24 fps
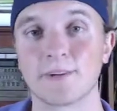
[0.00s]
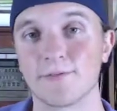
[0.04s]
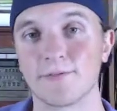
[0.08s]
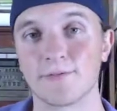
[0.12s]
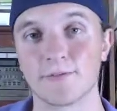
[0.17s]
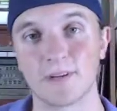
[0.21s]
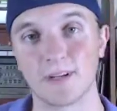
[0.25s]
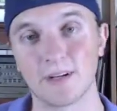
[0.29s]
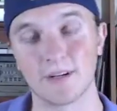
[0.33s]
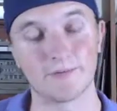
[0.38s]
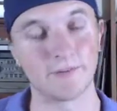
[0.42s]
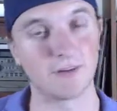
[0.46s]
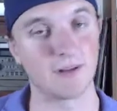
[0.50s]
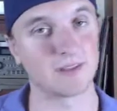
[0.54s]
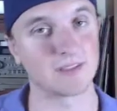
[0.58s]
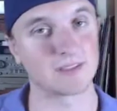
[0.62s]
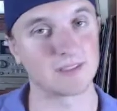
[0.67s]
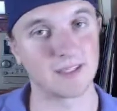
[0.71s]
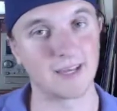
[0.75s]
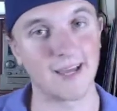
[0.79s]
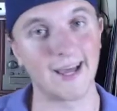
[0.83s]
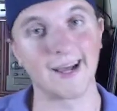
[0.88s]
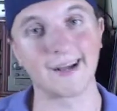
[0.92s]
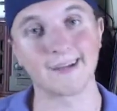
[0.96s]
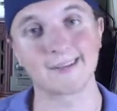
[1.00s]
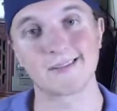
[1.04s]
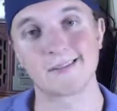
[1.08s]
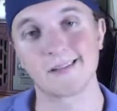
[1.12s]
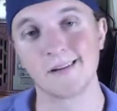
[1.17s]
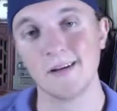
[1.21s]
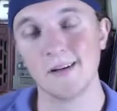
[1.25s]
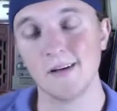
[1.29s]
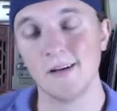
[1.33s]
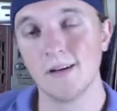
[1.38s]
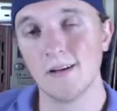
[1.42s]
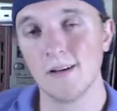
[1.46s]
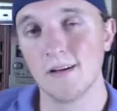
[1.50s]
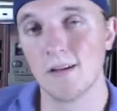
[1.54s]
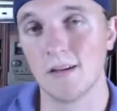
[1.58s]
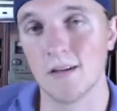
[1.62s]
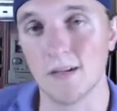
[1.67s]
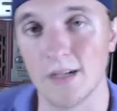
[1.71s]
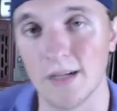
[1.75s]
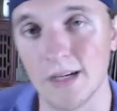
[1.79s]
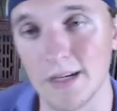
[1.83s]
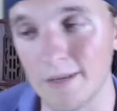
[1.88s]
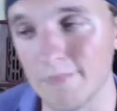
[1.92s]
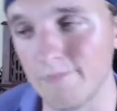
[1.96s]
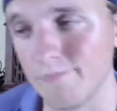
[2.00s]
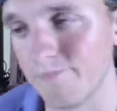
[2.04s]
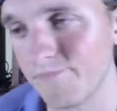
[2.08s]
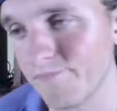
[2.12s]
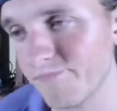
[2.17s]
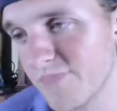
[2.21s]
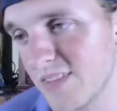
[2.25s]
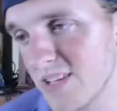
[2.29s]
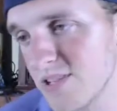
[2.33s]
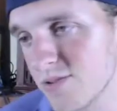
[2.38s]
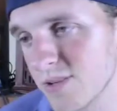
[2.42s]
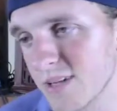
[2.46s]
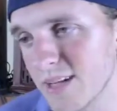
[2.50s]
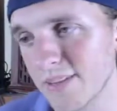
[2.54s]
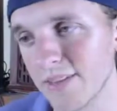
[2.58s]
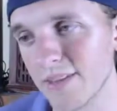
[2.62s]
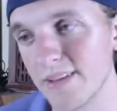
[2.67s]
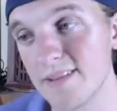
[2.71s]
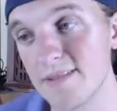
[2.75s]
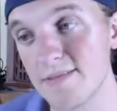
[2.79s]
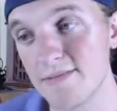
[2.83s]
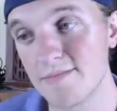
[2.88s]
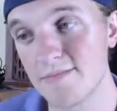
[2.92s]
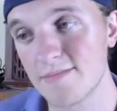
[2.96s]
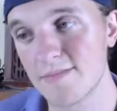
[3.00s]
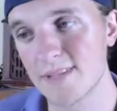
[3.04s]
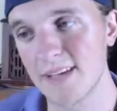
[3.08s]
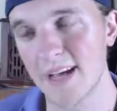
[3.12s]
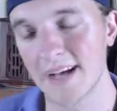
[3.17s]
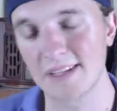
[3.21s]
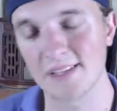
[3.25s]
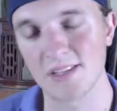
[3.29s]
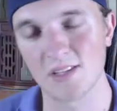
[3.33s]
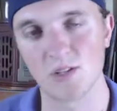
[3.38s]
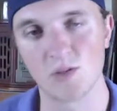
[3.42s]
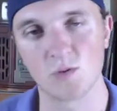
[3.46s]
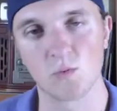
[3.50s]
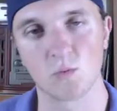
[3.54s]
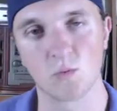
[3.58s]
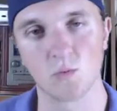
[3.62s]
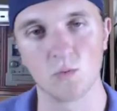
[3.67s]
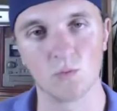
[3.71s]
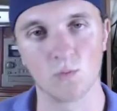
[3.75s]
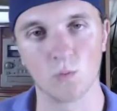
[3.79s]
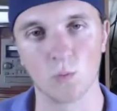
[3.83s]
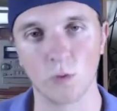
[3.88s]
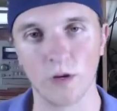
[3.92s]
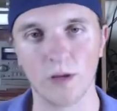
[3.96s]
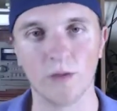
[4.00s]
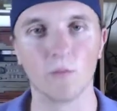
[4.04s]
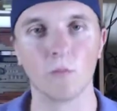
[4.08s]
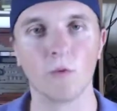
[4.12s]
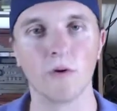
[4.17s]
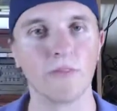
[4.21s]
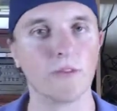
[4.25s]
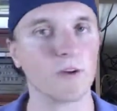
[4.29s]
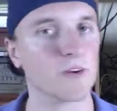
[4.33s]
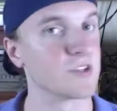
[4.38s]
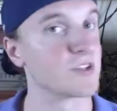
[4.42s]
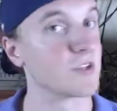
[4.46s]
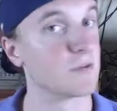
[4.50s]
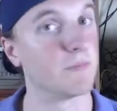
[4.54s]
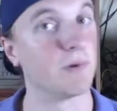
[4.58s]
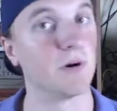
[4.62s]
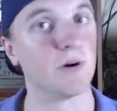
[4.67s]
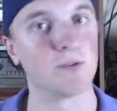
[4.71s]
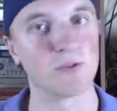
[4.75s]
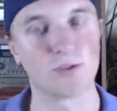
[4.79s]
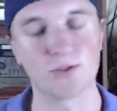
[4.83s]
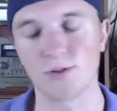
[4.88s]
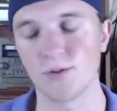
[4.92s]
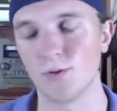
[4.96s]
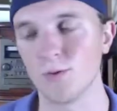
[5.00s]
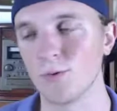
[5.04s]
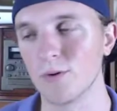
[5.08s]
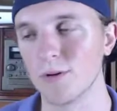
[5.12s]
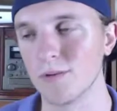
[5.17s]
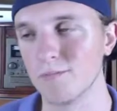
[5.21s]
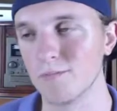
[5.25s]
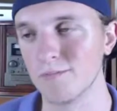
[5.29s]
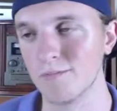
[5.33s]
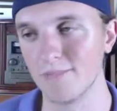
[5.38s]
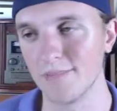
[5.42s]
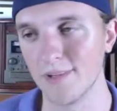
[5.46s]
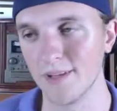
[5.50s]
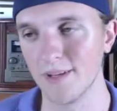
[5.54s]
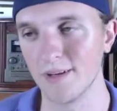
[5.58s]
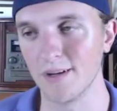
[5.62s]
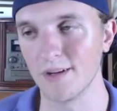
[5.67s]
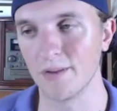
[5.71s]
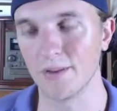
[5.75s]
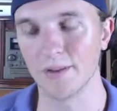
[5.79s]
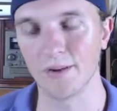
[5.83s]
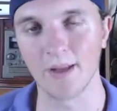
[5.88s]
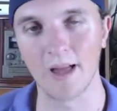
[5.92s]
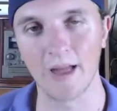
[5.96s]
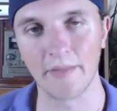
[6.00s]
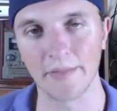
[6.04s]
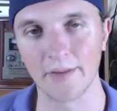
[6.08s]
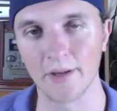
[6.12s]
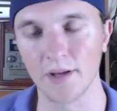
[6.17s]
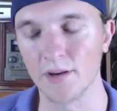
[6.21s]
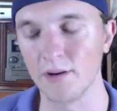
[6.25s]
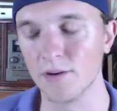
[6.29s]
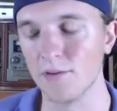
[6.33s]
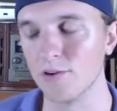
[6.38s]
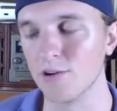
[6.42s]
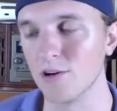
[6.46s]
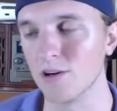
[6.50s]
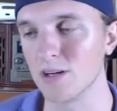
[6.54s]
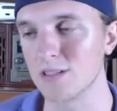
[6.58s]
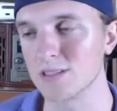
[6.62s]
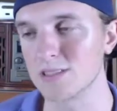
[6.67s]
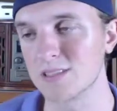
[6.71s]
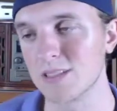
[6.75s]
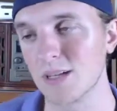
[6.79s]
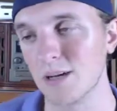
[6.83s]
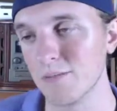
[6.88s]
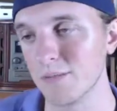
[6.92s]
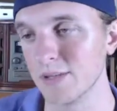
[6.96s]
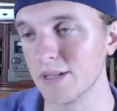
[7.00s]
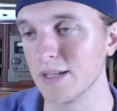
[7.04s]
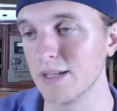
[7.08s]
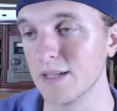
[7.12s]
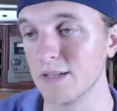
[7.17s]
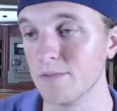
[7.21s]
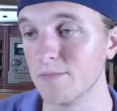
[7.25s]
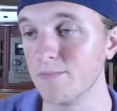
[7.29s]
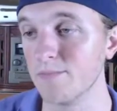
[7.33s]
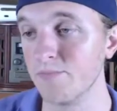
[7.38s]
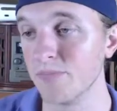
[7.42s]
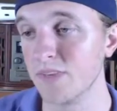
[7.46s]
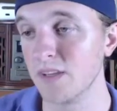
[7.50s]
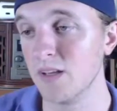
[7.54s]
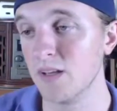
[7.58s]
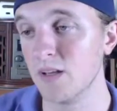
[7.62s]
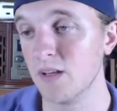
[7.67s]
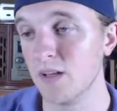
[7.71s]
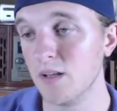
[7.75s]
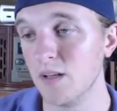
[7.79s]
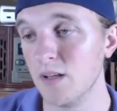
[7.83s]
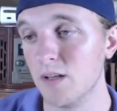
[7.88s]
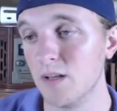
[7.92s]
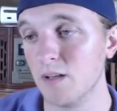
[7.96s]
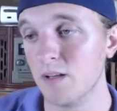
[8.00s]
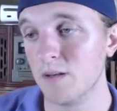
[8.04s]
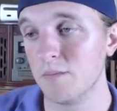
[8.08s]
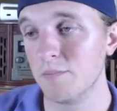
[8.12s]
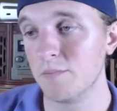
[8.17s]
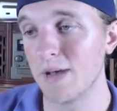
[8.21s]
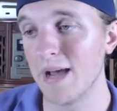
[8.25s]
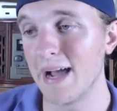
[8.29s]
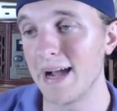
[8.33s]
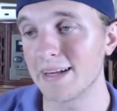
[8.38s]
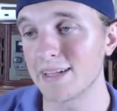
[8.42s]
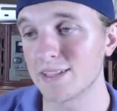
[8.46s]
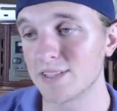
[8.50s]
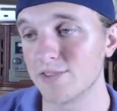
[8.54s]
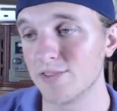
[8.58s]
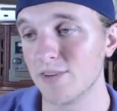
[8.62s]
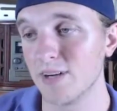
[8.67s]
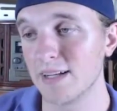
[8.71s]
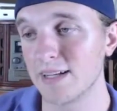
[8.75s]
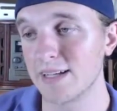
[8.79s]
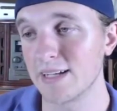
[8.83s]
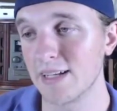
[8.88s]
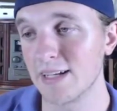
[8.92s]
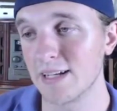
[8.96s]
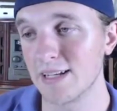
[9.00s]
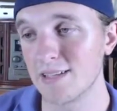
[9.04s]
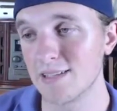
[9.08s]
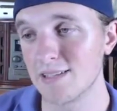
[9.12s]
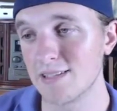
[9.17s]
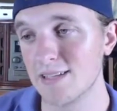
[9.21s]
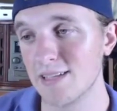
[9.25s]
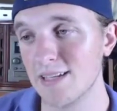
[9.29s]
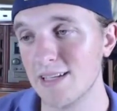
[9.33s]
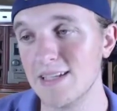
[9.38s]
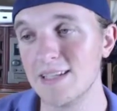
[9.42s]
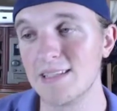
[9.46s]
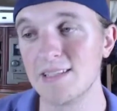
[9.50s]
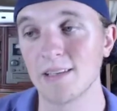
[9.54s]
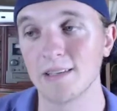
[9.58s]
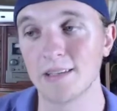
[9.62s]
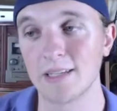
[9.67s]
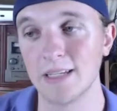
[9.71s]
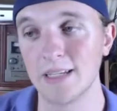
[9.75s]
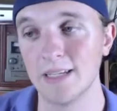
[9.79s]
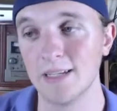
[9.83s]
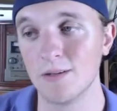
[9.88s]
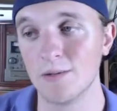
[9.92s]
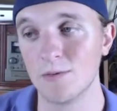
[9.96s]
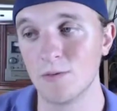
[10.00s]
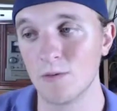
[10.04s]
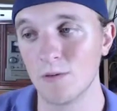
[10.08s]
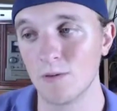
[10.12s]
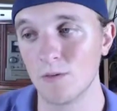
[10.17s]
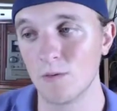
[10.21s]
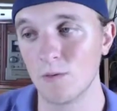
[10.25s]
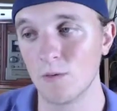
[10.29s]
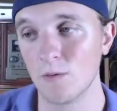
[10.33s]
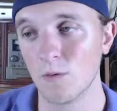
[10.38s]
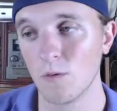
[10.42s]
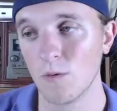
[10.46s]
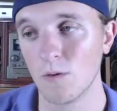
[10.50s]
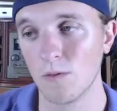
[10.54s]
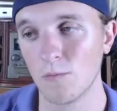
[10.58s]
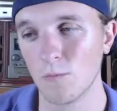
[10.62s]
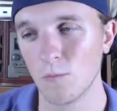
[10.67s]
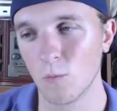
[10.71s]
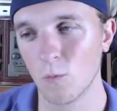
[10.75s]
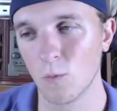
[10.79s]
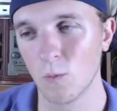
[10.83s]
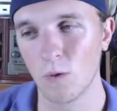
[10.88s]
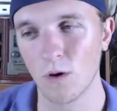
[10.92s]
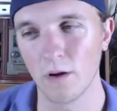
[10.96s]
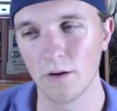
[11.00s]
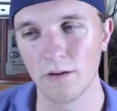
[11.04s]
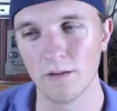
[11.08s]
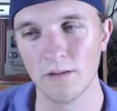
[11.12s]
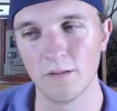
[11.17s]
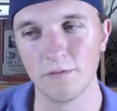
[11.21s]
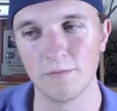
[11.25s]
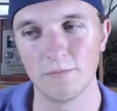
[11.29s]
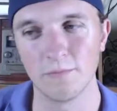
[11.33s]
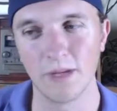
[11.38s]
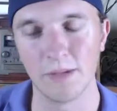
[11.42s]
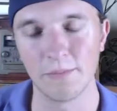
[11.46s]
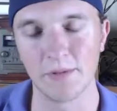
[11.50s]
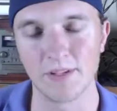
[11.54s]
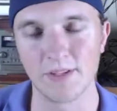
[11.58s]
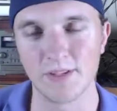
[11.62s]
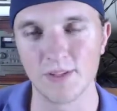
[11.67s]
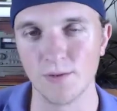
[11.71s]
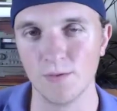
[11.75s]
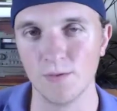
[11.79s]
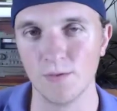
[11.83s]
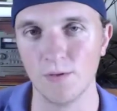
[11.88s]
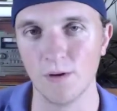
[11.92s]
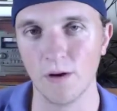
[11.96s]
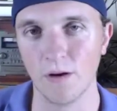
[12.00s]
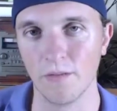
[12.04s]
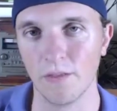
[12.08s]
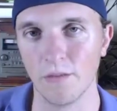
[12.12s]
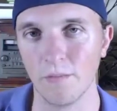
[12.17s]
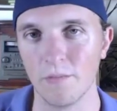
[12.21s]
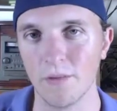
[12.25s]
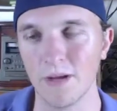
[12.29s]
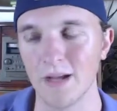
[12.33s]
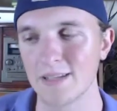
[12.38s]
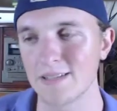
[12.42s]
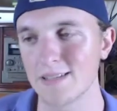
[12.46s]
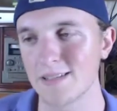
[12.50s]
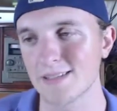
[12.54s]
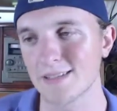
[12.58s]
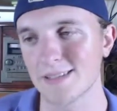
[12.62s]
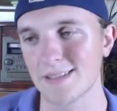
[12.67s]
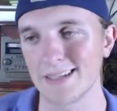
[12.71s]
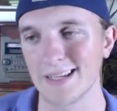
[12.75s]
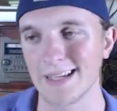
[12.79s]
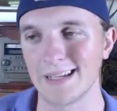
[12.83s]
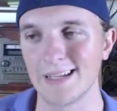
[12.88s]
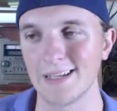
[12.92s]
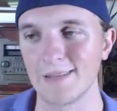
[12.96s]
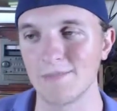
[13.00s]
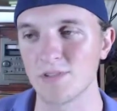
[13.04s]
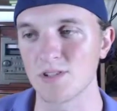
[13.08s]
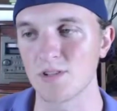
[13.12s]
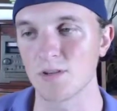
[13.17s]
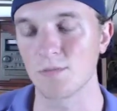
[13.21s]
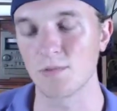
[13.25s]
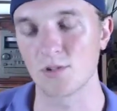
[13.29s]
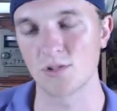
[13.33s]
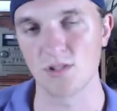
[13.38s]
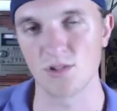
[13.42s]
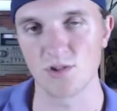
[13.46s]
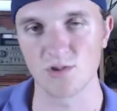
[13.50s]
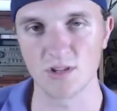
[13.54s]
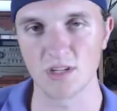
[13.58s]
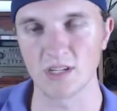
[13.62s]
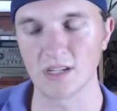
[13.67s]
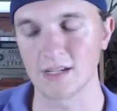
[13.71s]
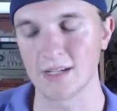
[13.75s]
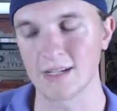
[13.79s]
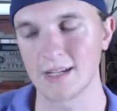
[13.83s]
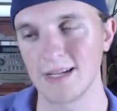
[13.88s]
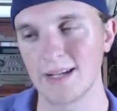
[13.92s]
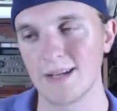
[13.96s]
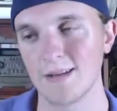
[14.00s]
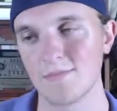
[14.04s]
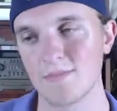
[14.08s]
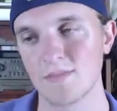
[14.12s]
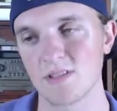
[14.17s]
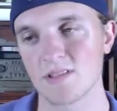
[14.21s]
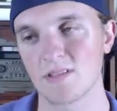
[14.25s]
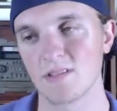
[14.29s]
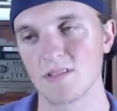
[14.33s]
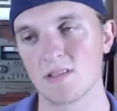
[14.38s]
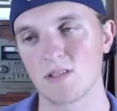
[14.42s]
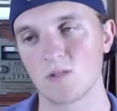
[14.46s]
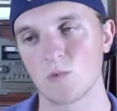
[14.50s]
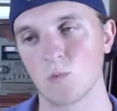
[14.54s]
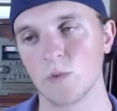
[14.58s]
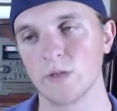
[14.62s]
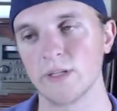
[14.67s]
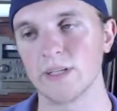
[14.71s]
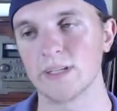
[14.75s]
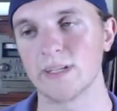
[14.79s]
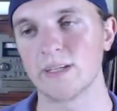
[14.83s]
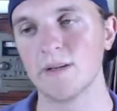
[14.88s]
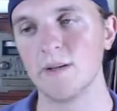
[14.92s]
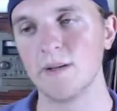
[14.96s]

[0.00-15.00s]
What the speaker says: for NFL sacks. So can the Texans win when they're supposed to, when they're not the underdogs coming in? Packers Vikings, easily one of maybe two of the best games or most intriguing games this week.